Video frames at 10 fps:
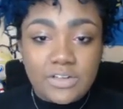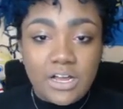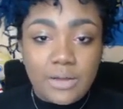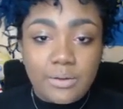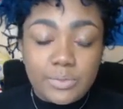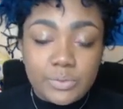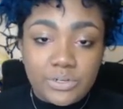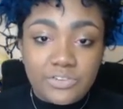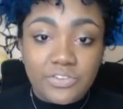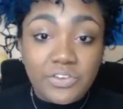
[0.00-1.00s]
It was
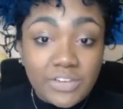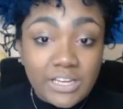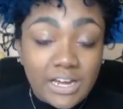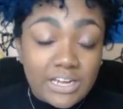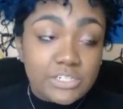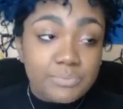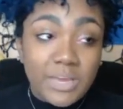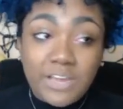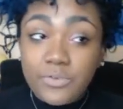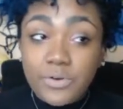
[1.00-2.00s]
$150 I
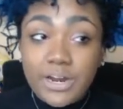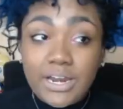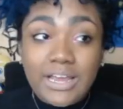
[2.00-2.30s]
paid for it,